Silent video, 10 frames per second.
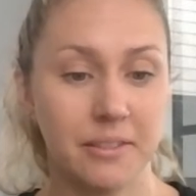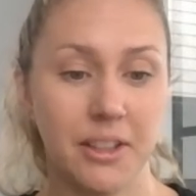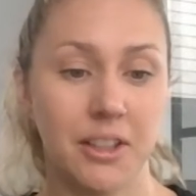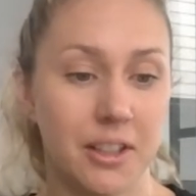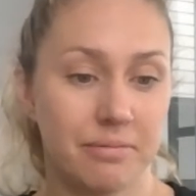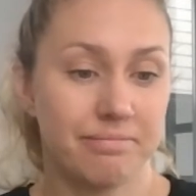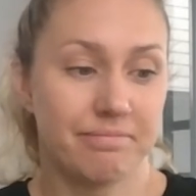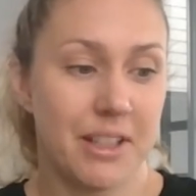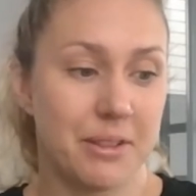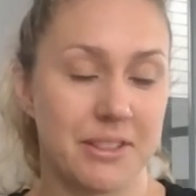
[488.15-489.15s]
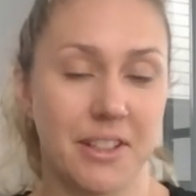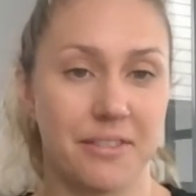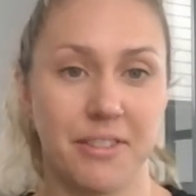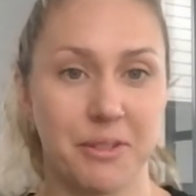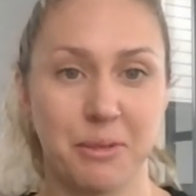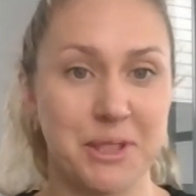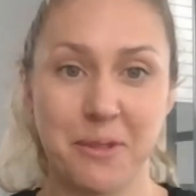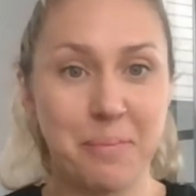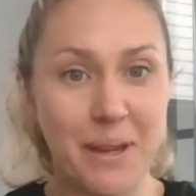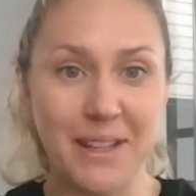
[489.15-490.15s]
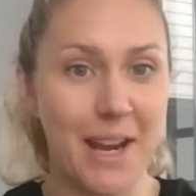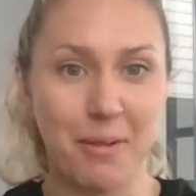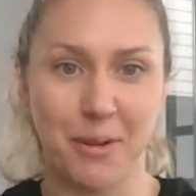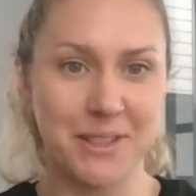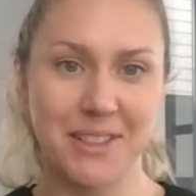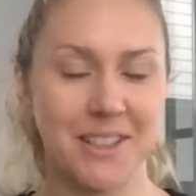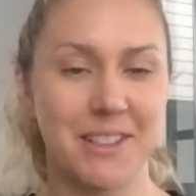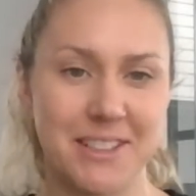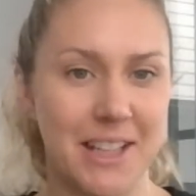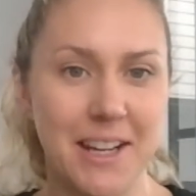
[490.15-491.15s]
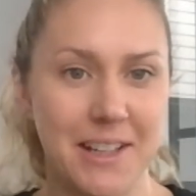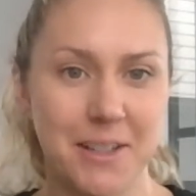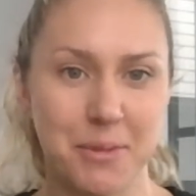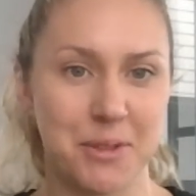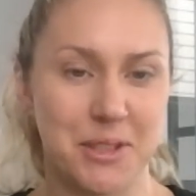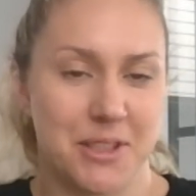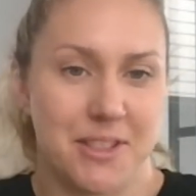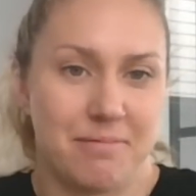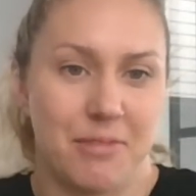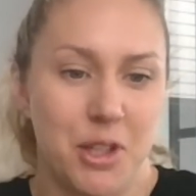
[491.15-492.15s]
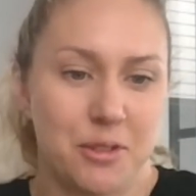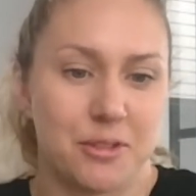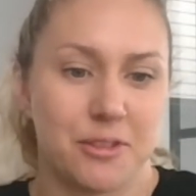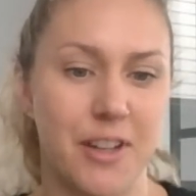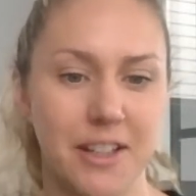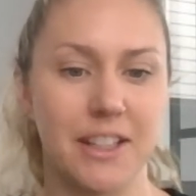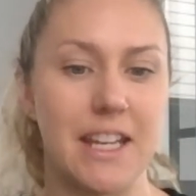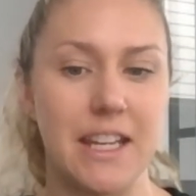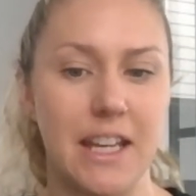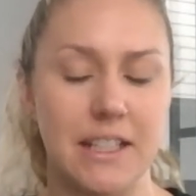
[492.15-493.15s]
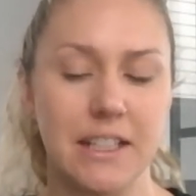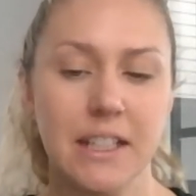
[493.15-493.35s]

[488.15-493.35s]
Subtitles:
You know, there wasn't a big game. I wasn't in a stadium. It was just local fun league. And